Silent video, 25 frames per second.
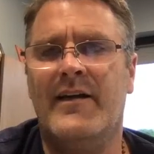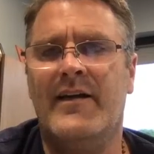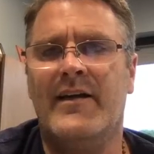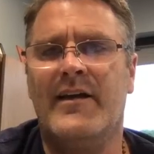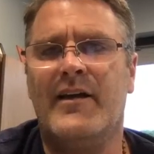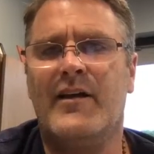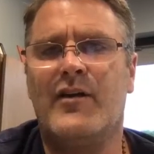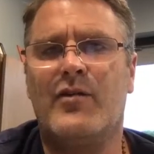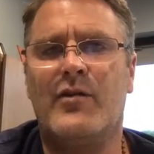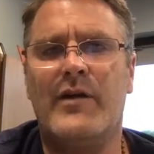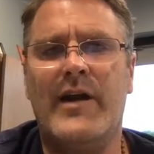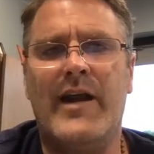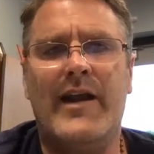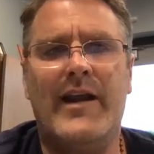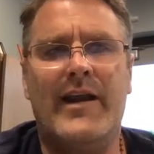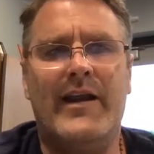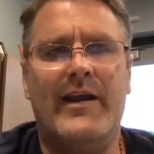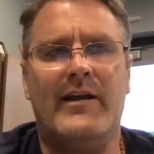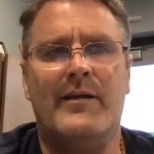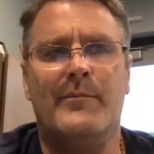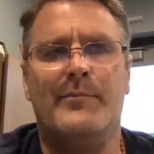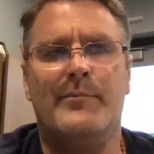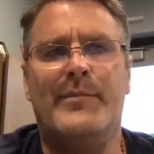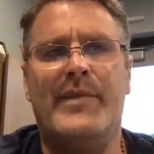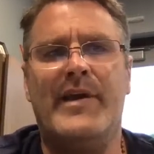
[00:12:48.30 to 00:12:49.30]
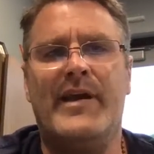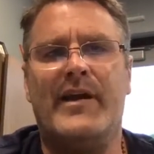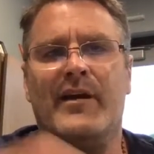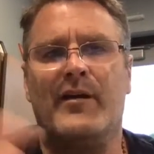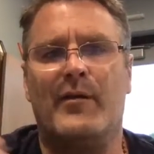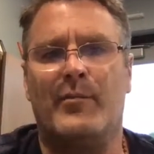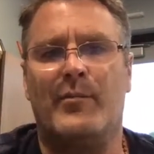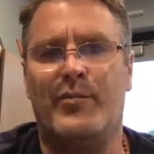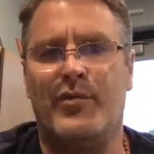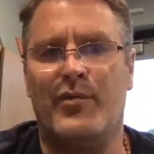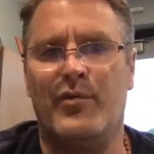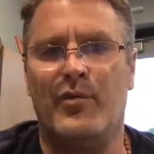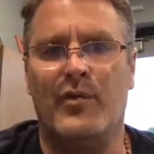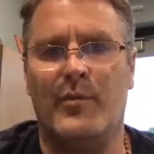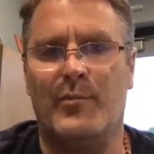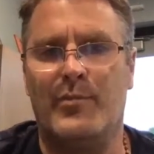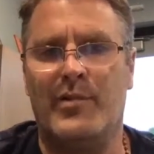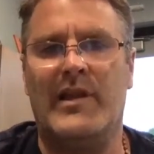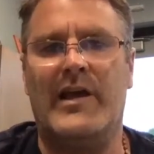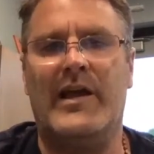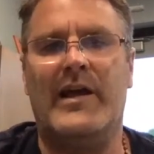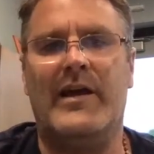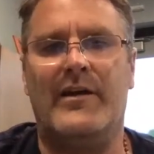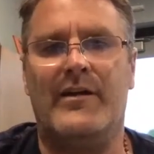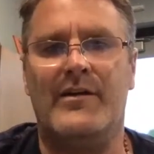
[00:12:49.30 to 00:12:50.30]
creating a bigger pool of
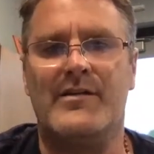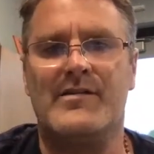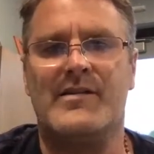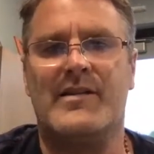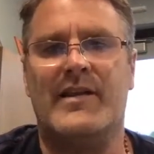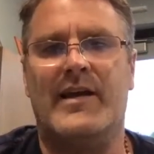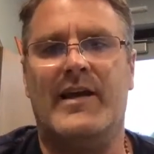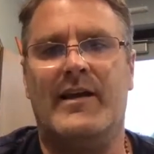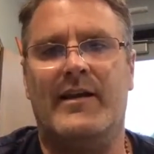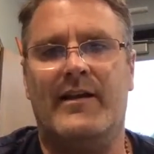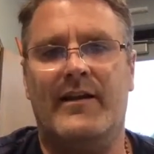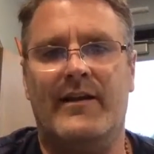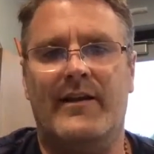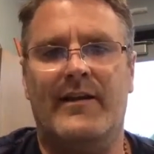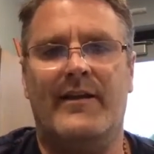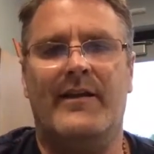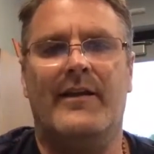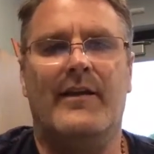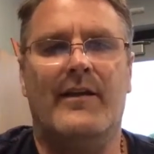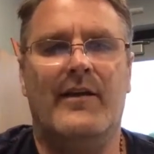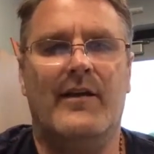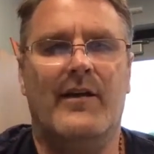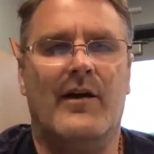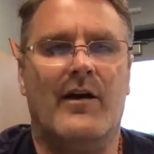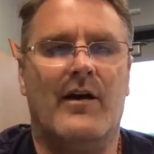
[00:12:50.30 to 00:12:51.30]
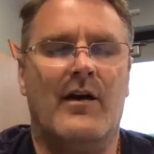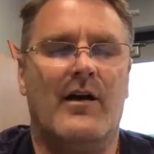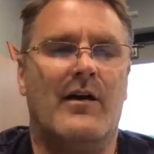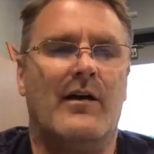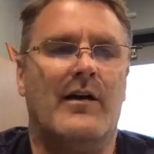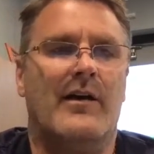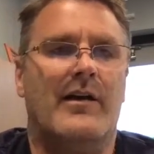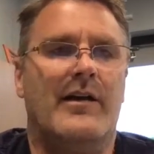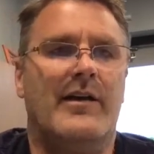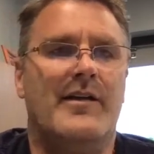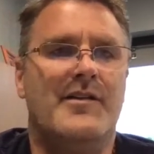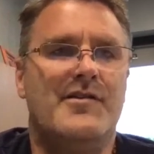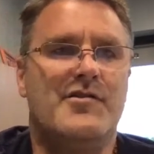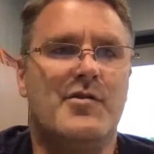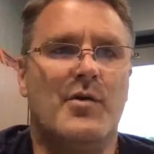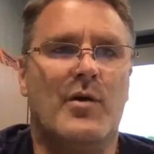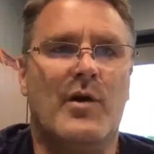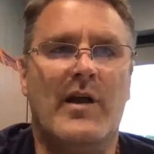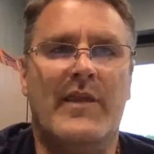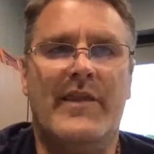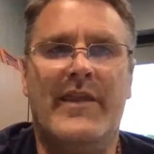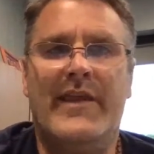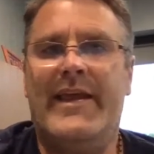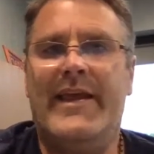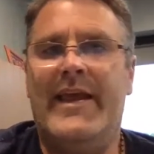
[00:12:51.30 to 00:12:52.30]
players that are
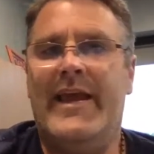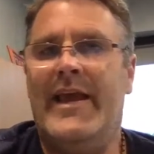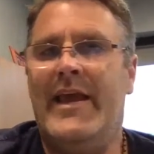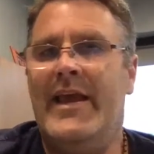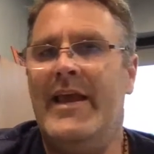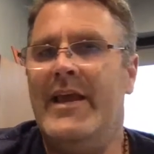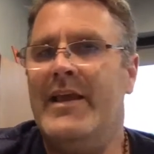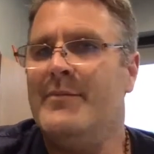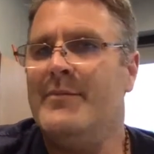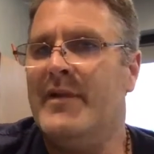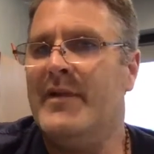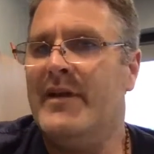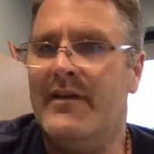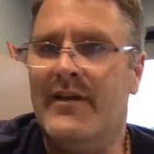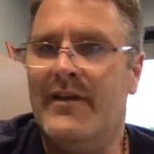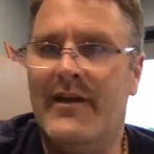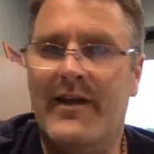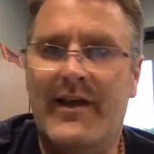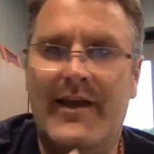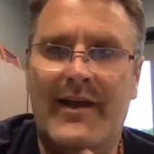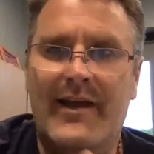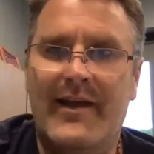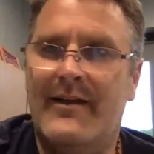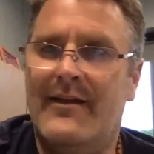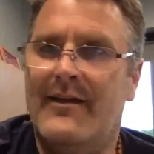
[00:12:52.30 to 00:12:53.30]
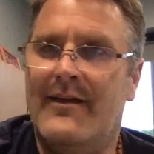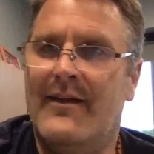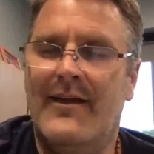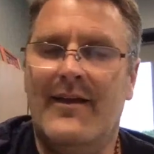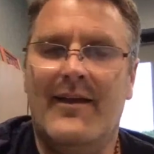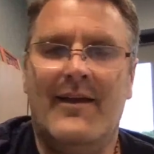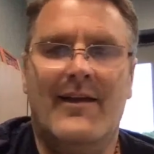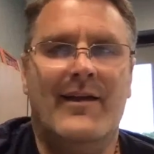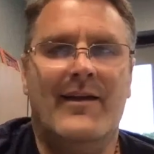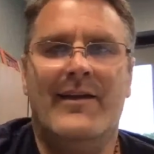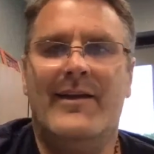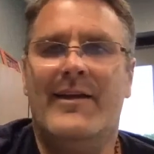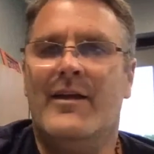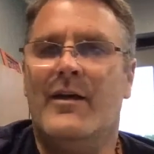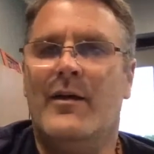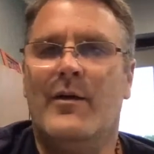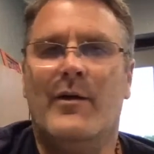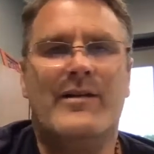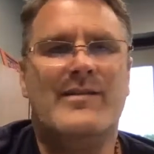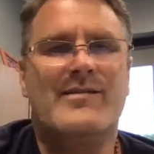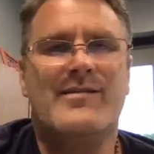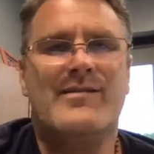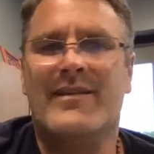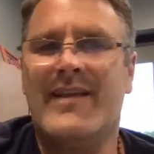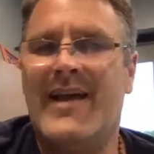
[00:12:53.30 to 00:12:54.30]
enjoying the game and and you know
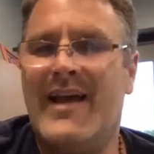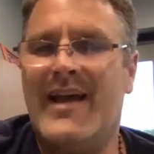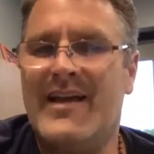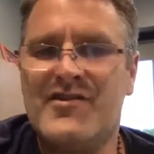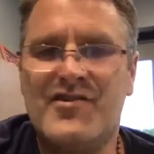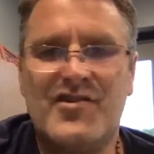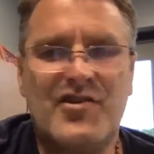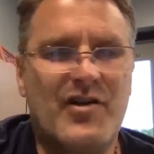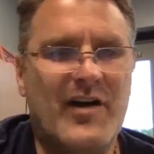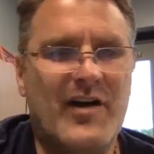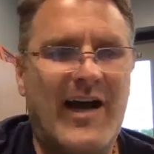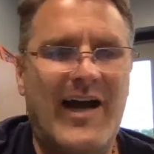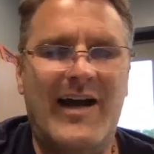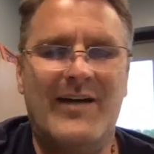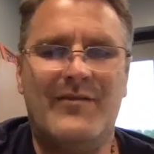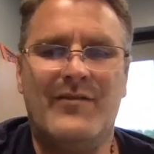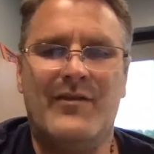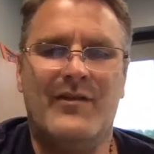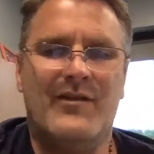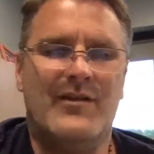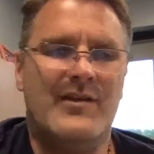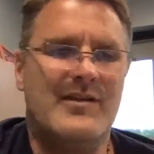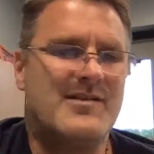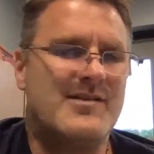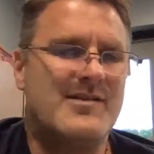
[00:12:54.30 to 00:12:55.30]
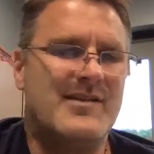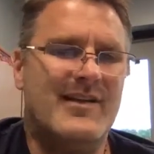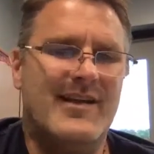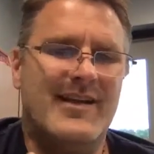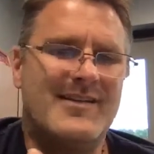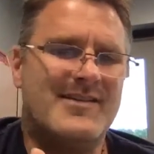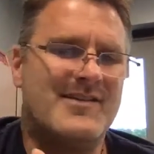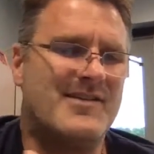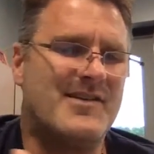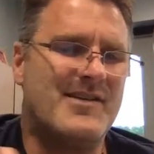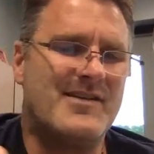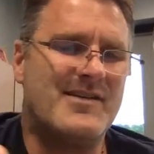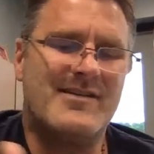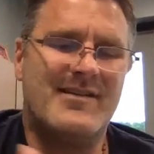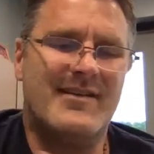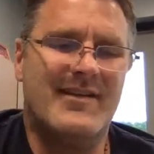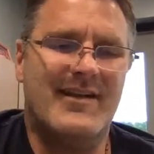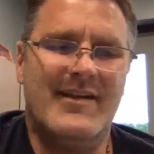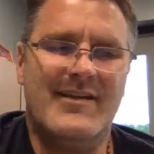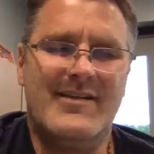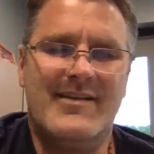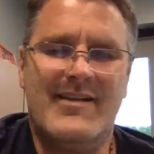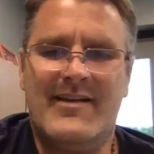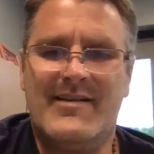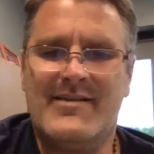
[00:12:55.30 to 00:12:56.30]
it's less travel it's it's just
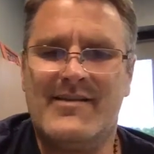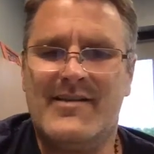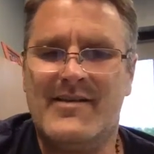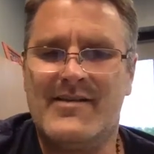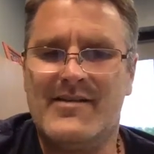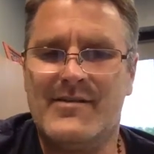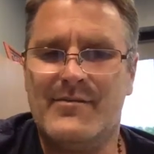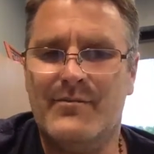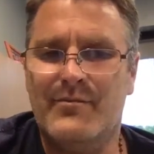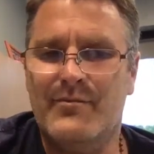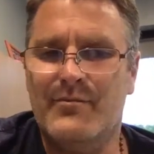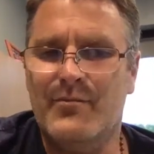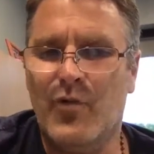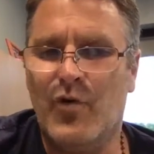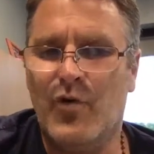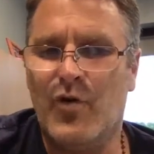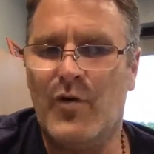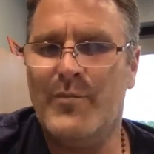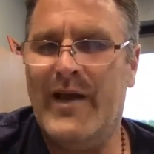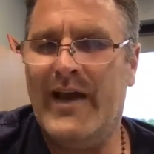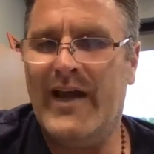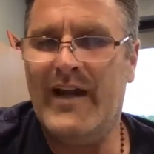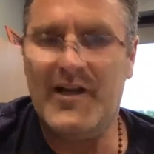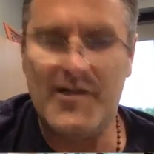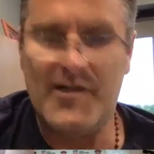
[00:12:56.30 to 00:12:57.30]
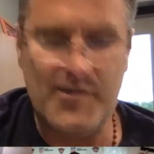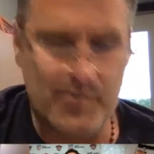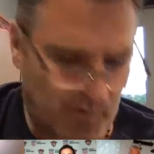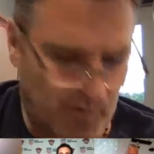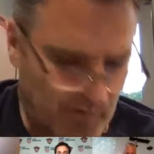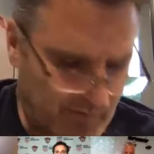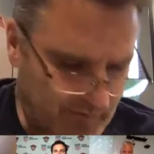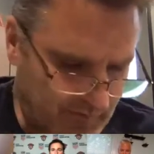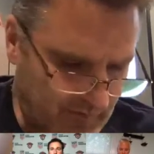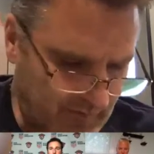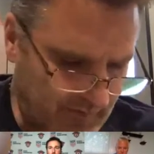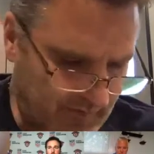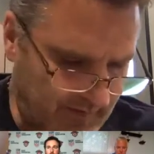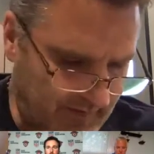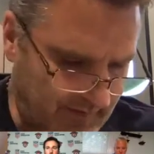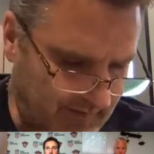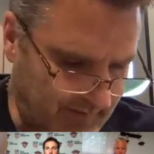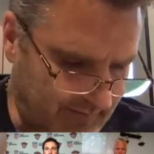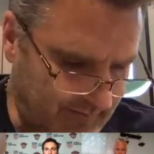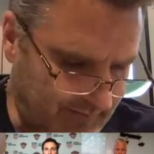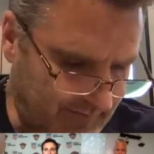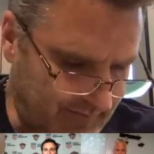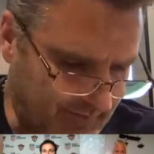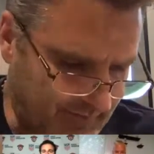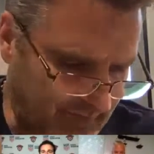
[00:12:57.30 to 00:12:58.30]
it, it's just more manageable for the
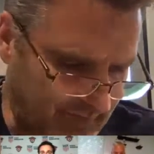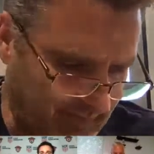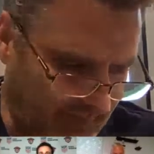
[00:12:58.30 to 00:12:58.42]
for the